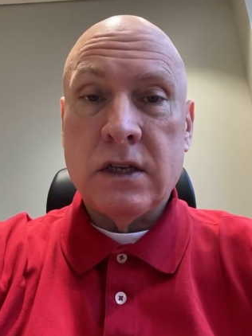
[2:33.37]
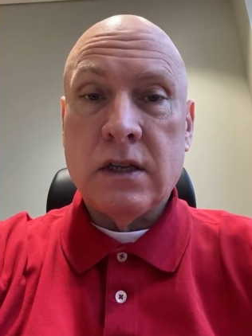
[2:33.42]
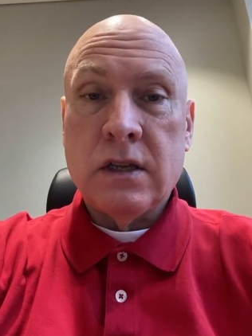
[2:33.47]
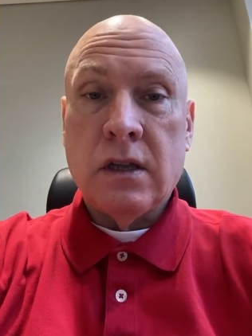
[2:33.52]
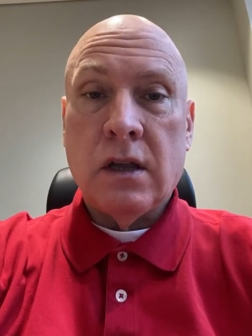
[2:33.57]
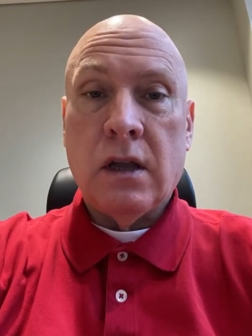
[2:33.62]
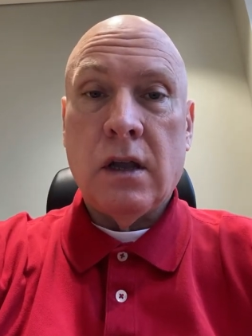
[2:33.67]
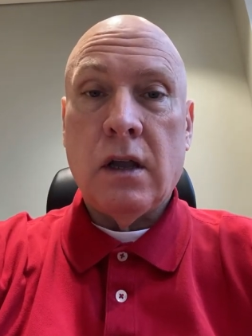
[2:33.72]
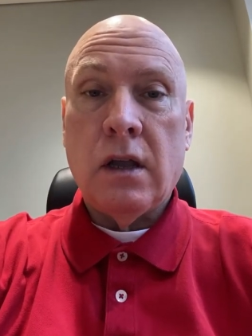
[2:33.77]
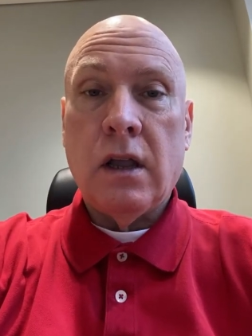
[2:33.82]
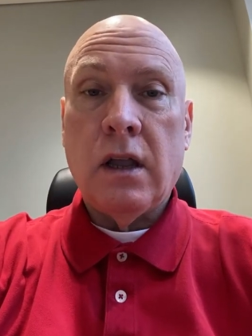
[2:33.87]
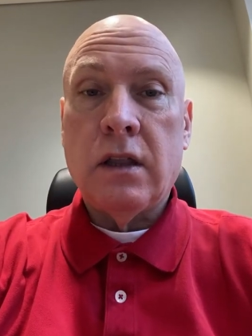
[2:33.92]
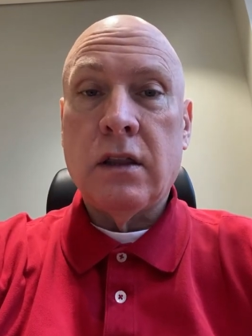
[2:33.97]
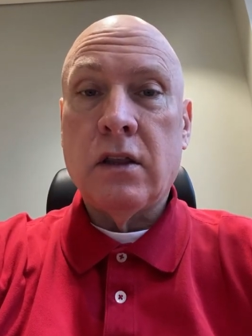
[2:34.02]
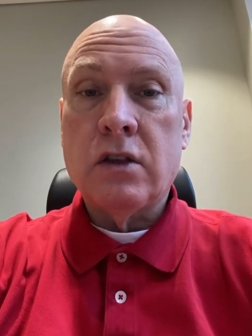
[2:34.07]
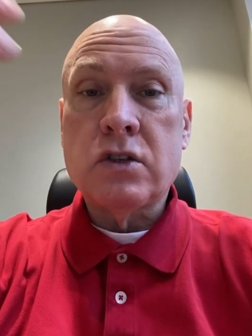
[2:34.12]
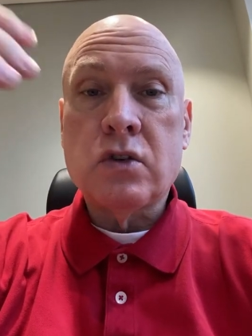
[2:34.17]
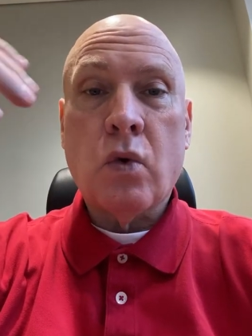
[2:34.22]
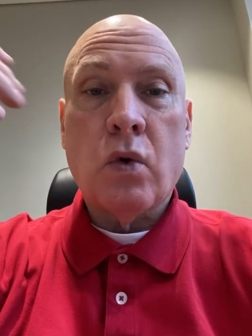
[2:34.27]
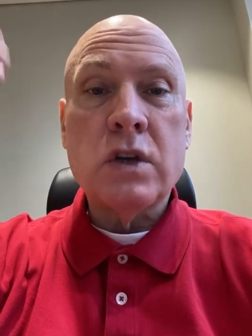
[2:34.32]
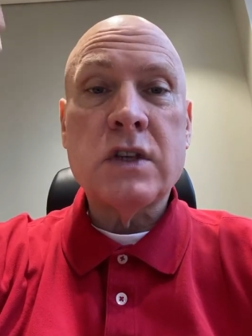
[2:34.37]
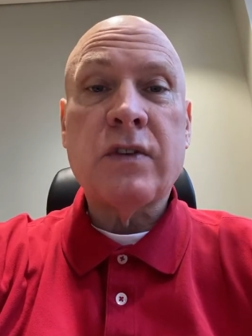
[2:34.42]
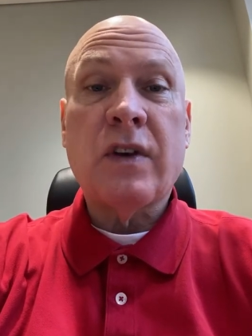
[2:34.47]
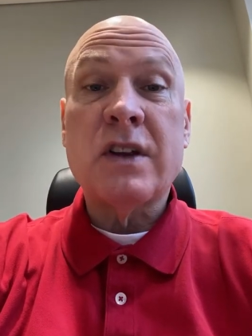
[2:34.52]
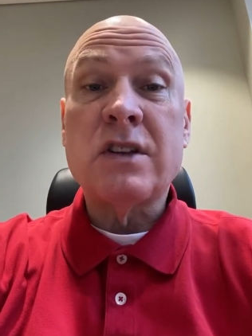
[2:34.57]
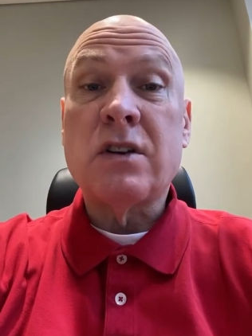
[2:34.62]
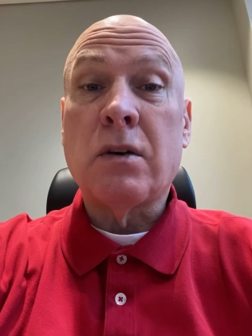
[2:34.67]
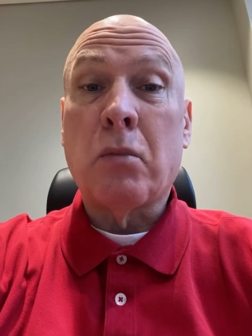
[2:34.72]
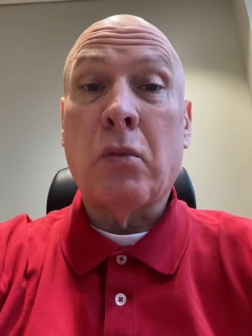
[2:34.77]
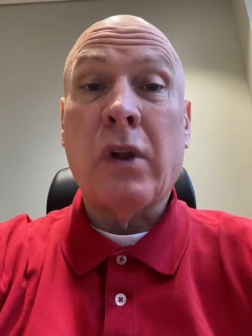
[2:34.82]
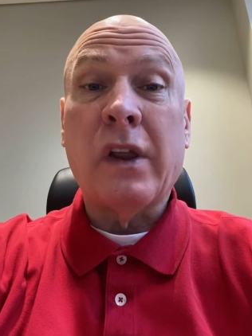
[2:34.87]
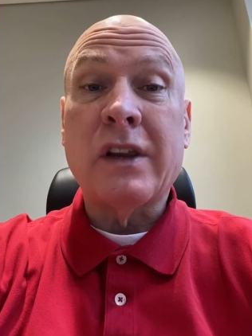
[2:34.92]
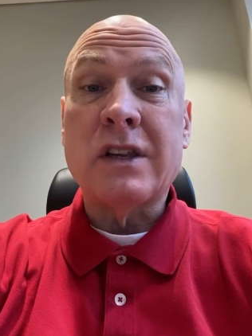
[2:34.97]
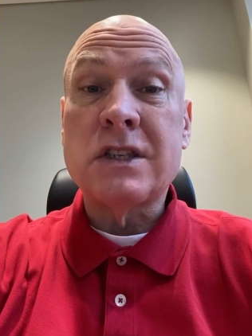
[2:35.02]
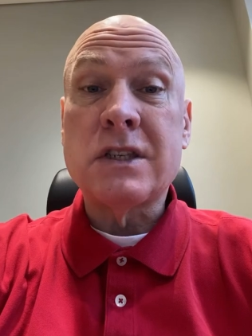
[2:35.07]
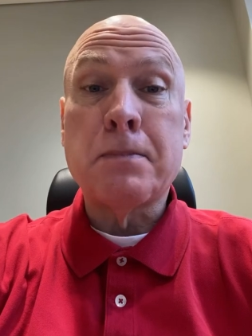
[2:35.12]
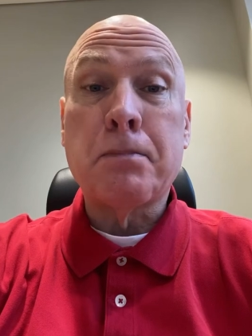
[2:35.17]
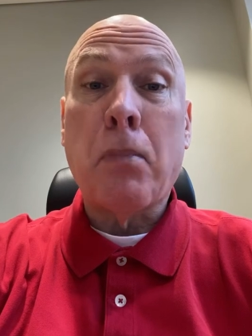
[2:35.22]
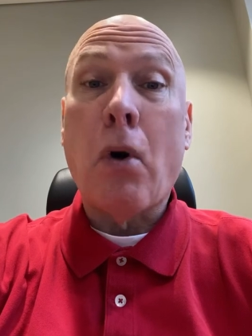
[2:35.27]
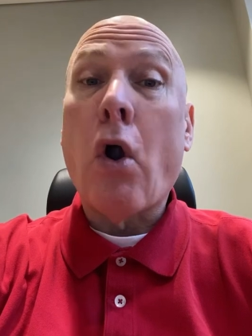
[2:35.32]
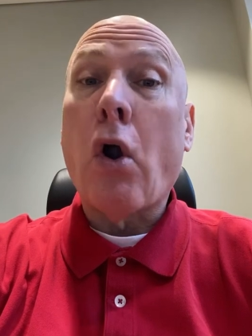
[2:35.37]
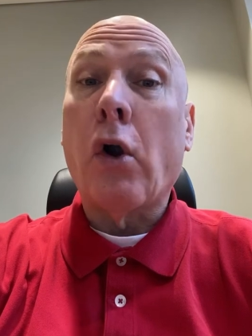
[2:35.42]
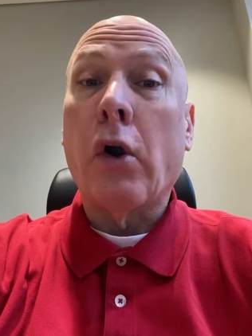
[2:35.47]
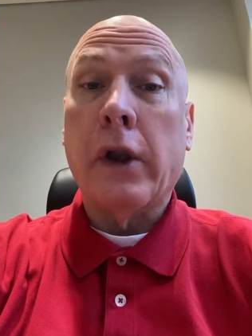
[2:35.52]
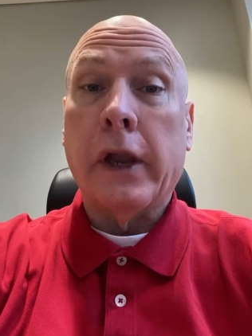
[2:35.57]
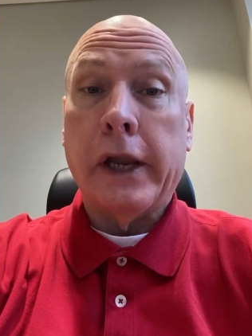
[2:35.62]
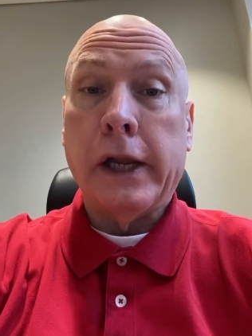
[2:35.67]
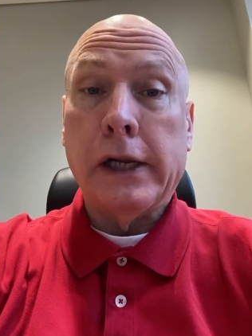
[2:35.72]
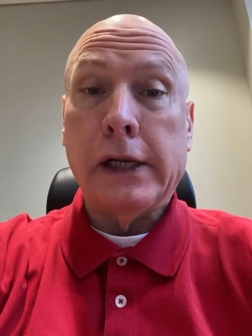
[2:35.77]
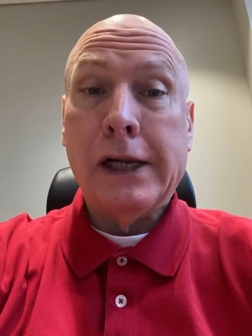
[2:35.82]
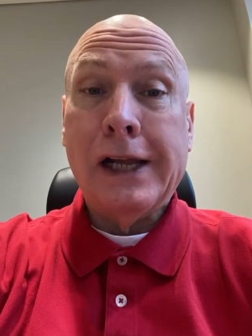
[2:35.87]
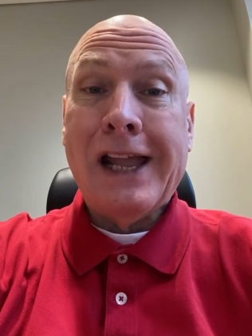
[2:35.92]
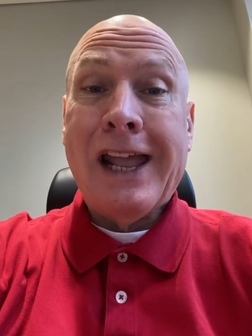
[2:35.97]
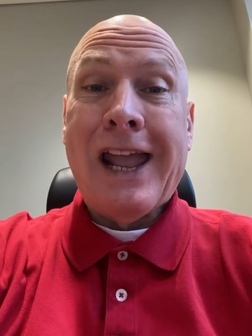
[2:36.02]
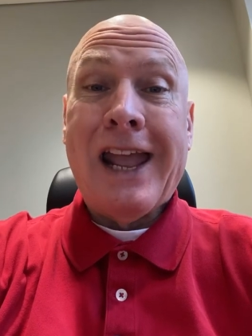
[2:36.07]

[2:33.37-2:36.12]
And those horse fights are more like sparring.